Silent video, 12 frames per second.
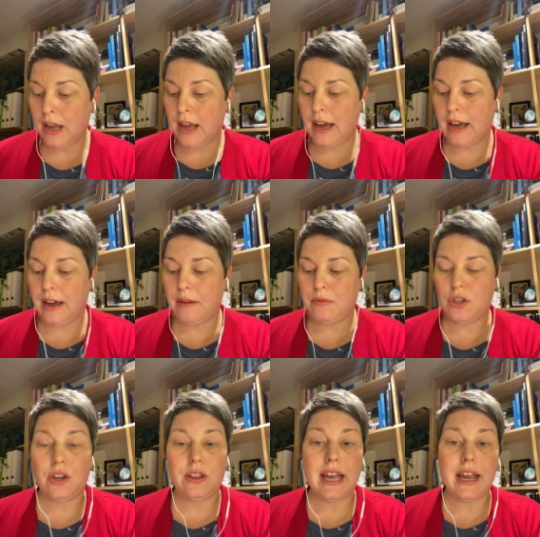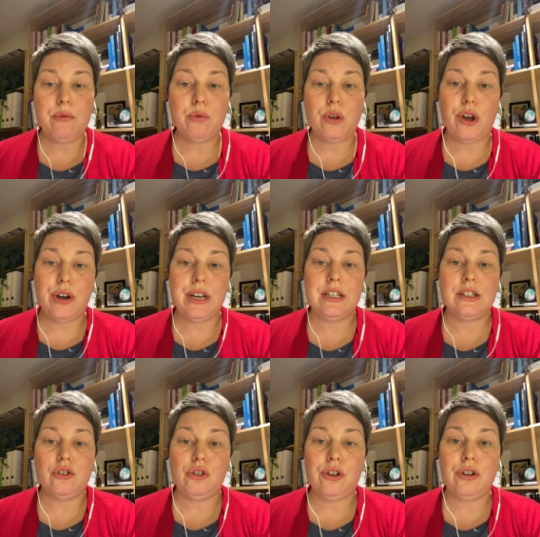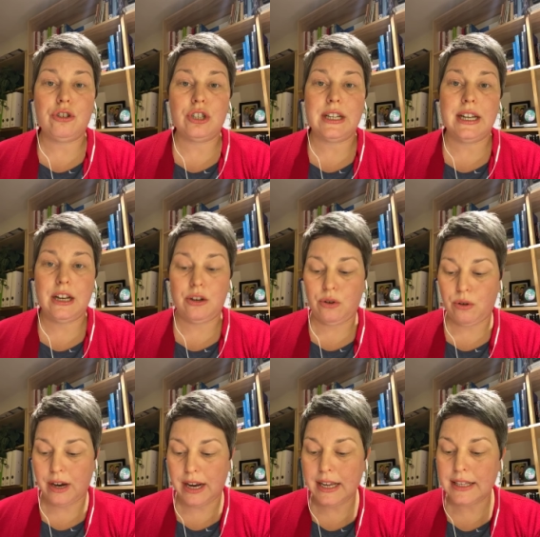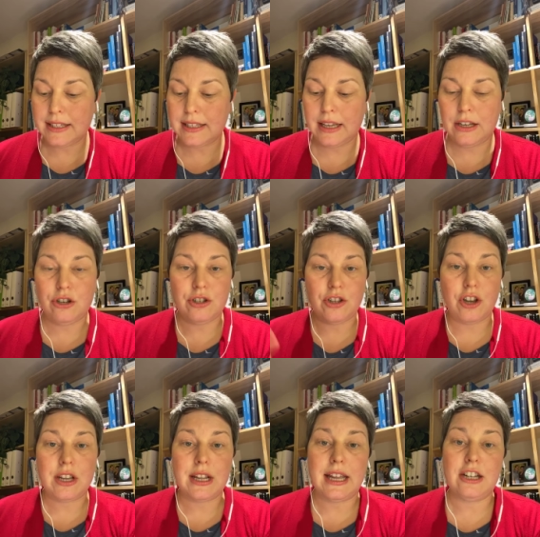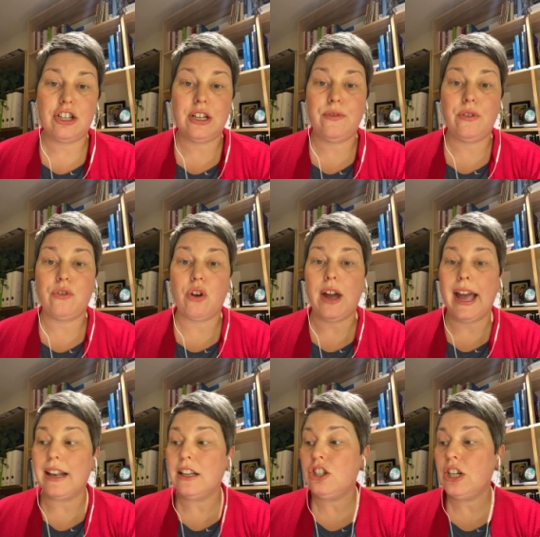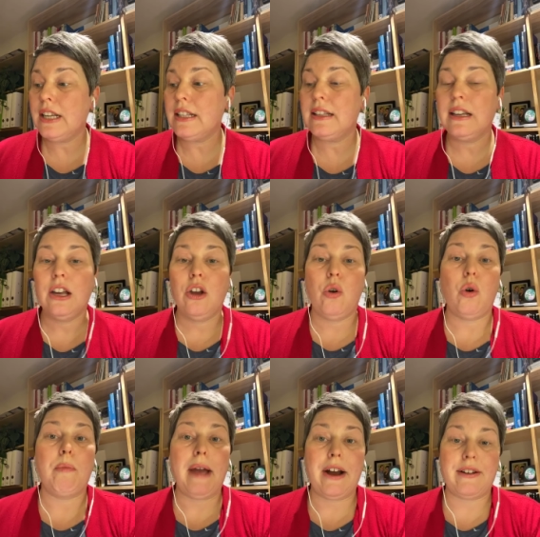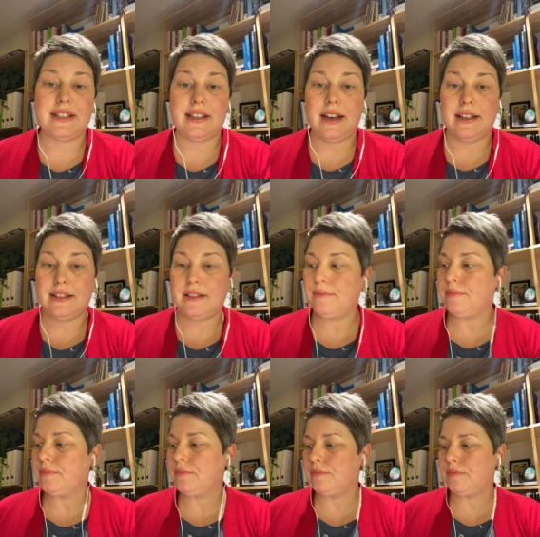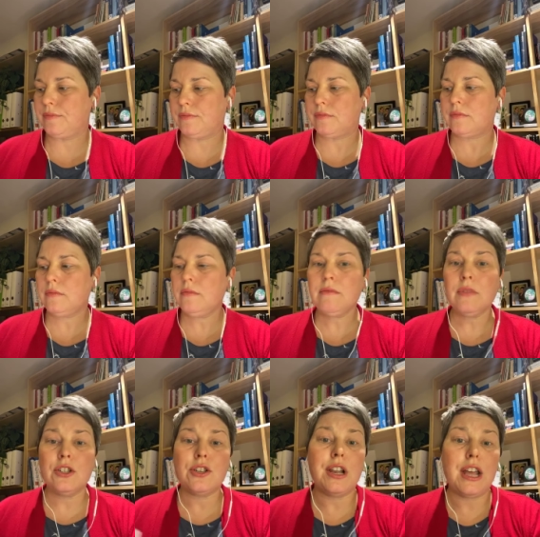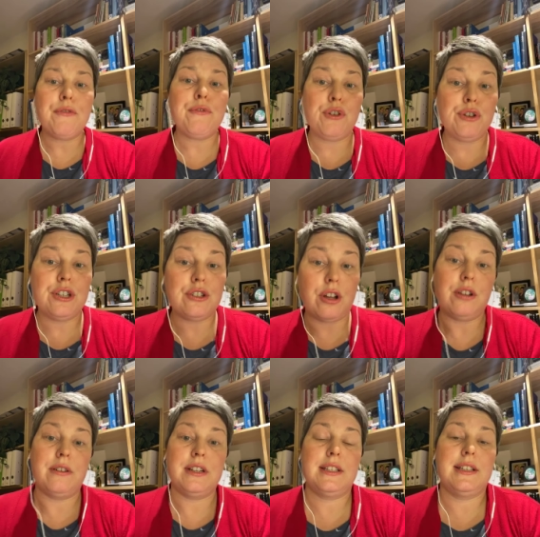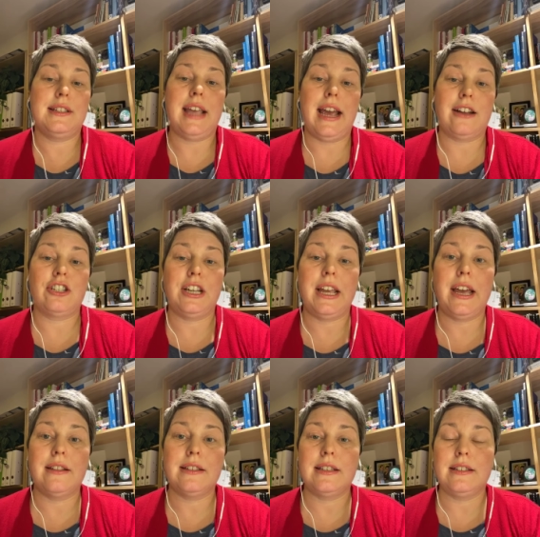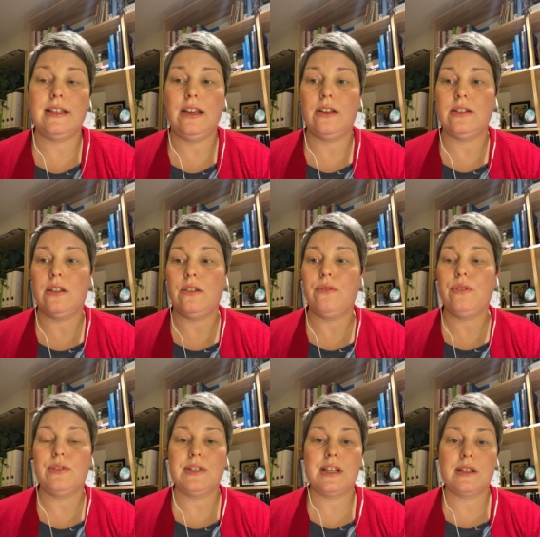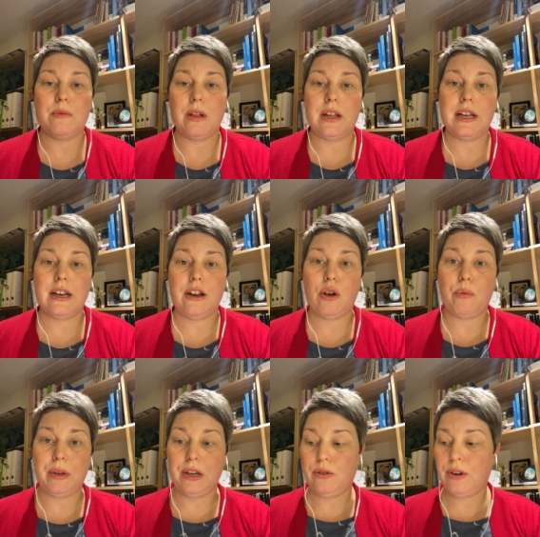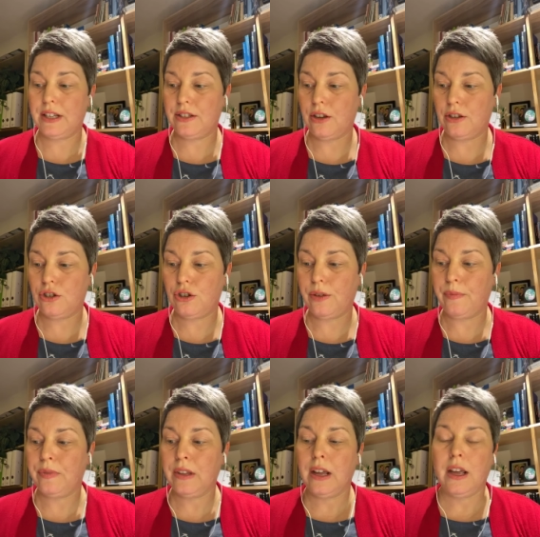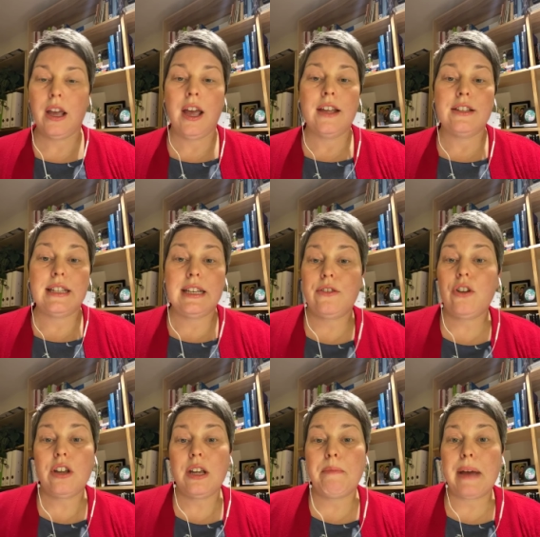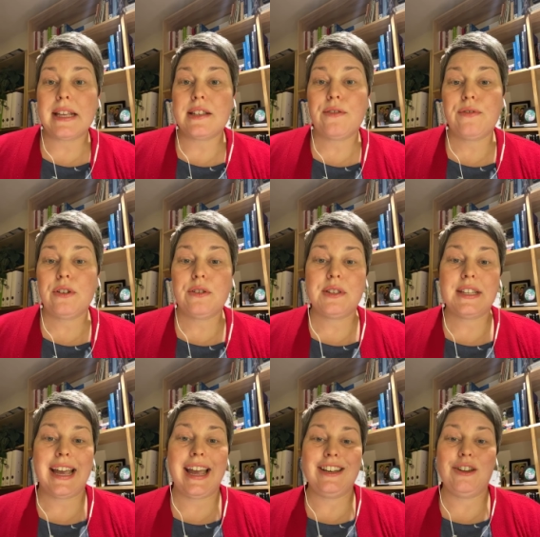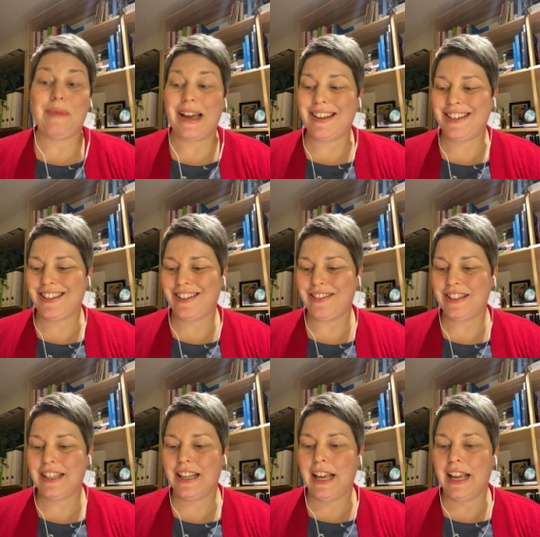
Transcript: Um, so they will only usually increase in your circulation if you've got allergies or parasites. So like food intolerances actually counts as the eosinophils as well. It can help increase those too. So then you've got your basophils and your mast cells.